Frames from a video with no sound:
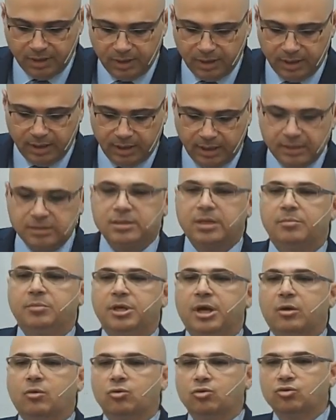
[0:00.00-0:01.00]
two
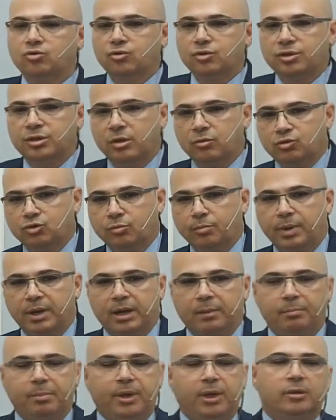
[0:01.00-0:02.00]
floors, and the
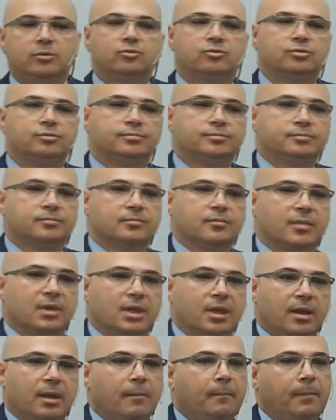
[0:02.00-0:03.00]

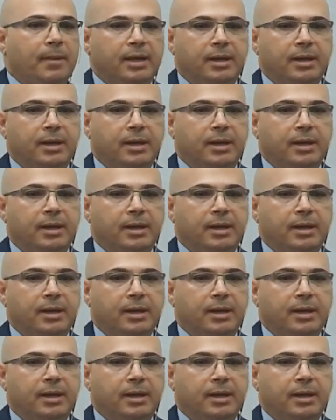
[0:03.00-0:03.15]
terrace,